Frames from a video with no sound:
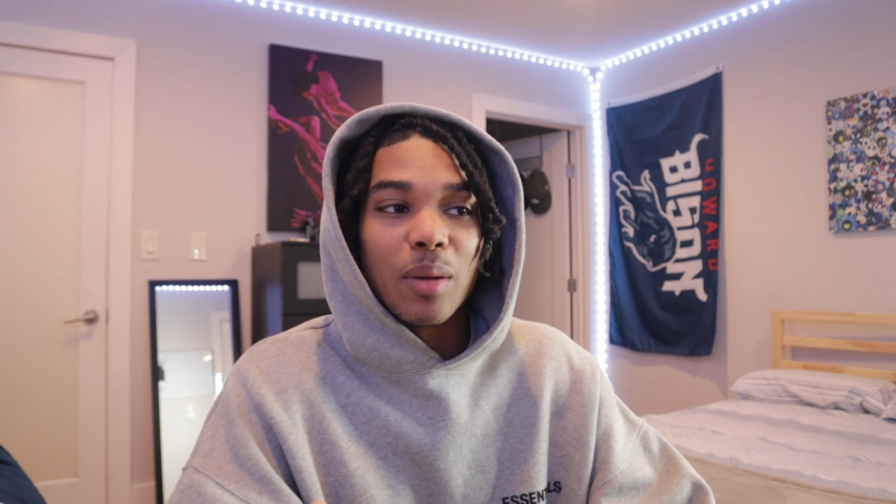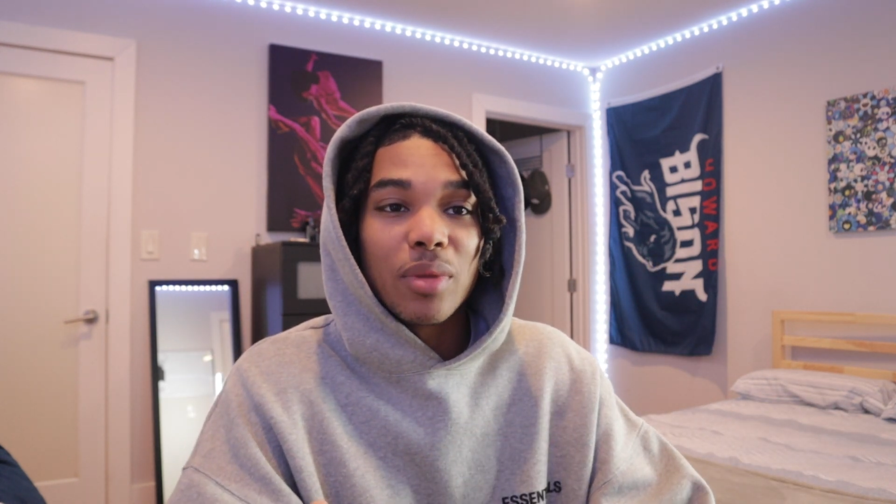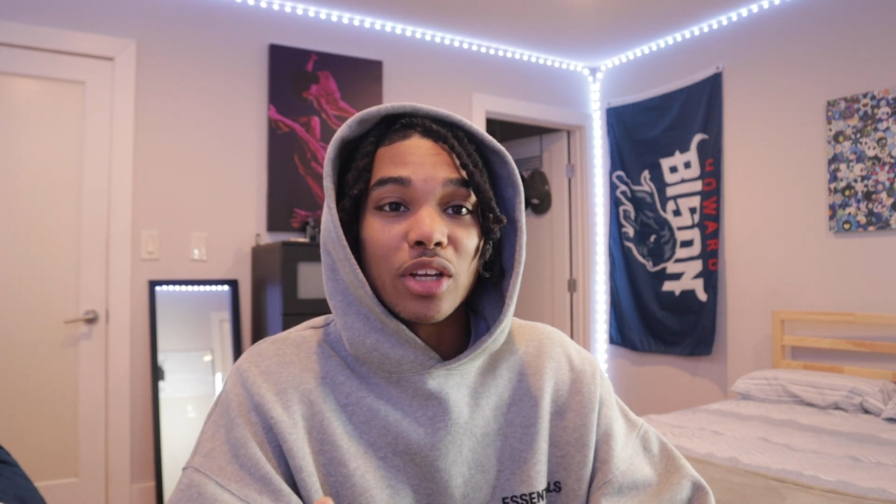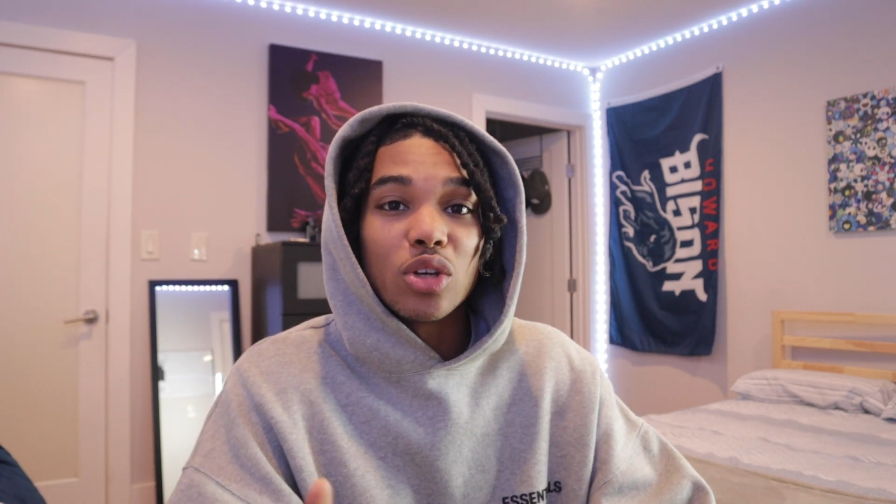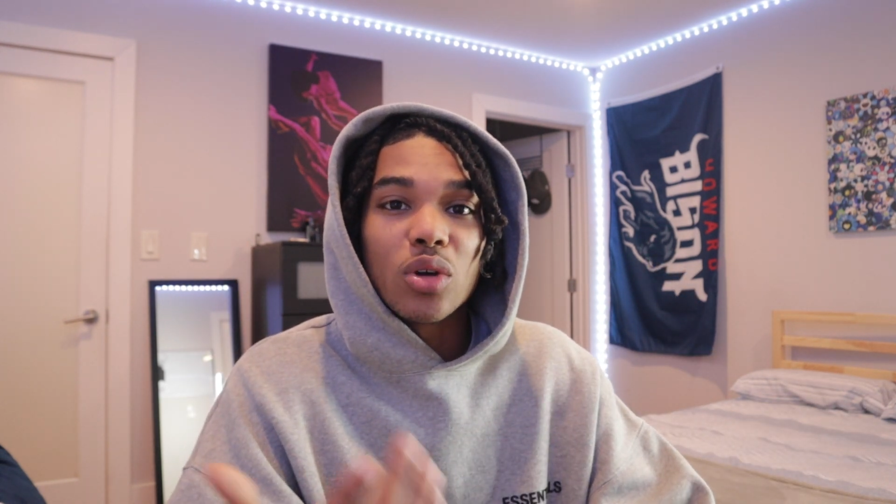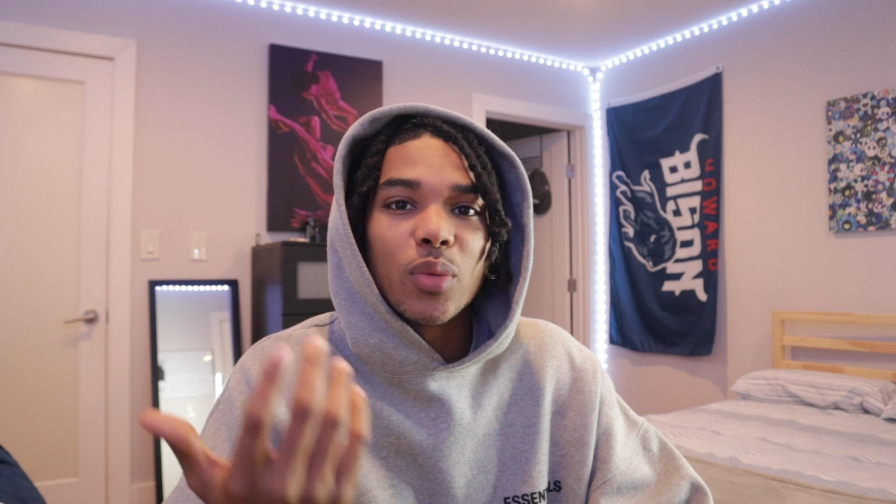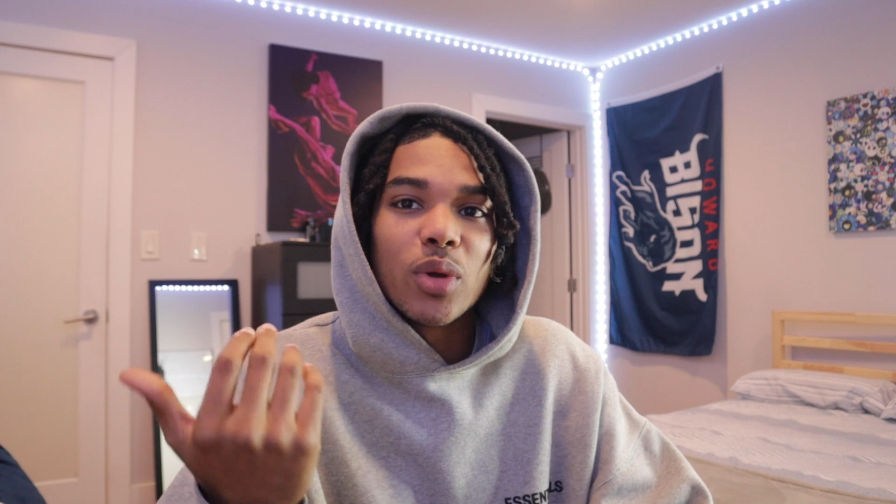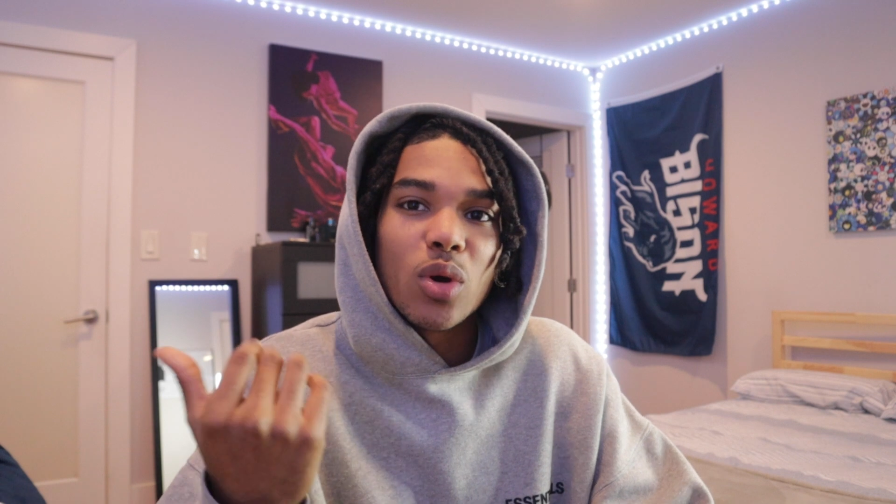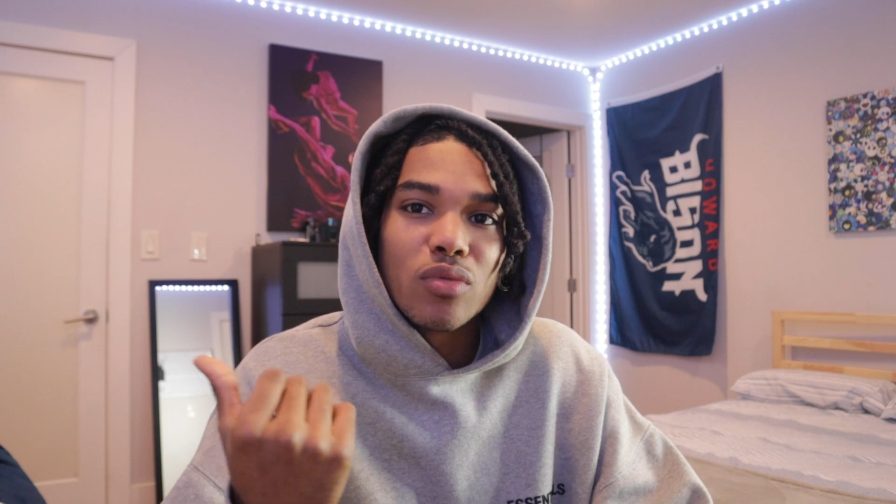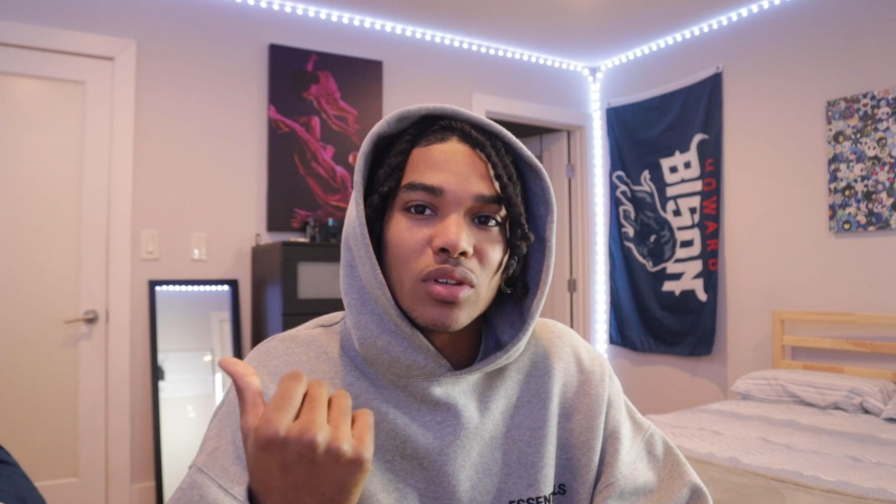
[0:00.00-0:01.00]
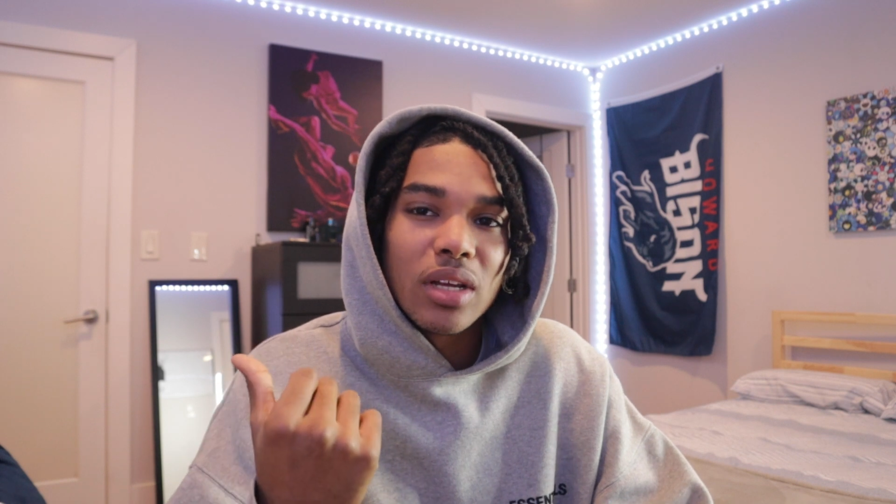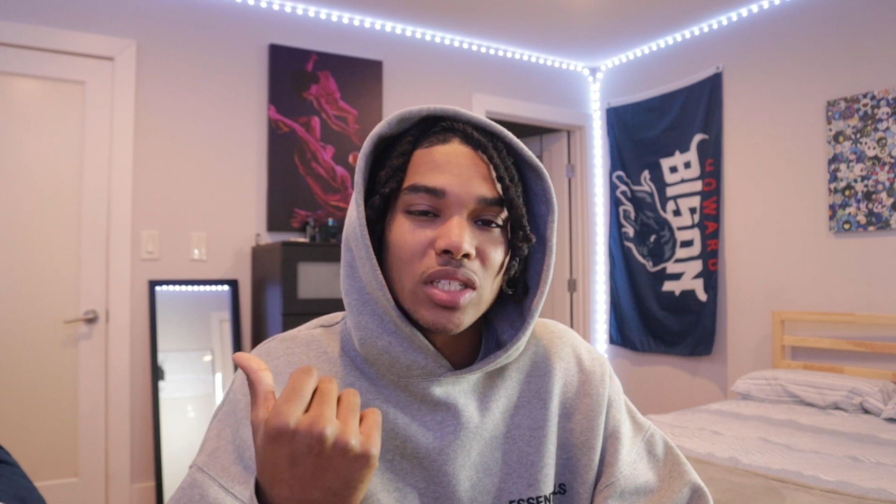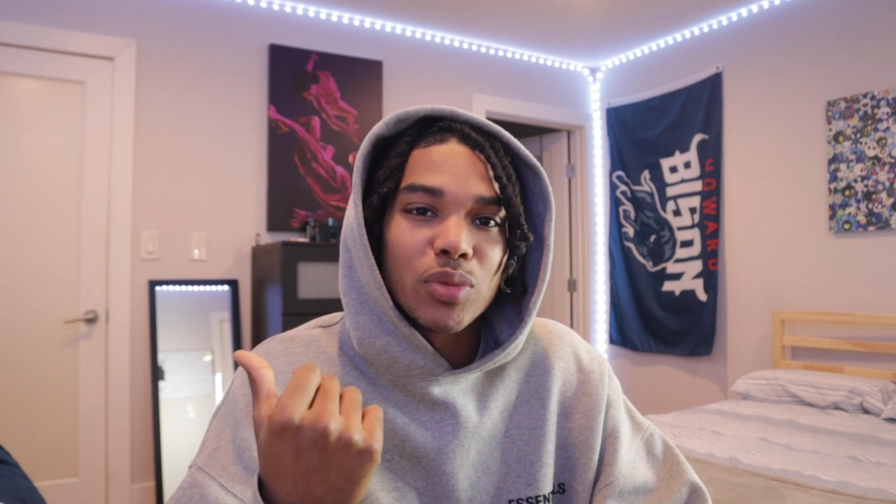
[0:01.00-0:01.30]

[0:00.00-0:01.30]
I'm like, yo, can we go over like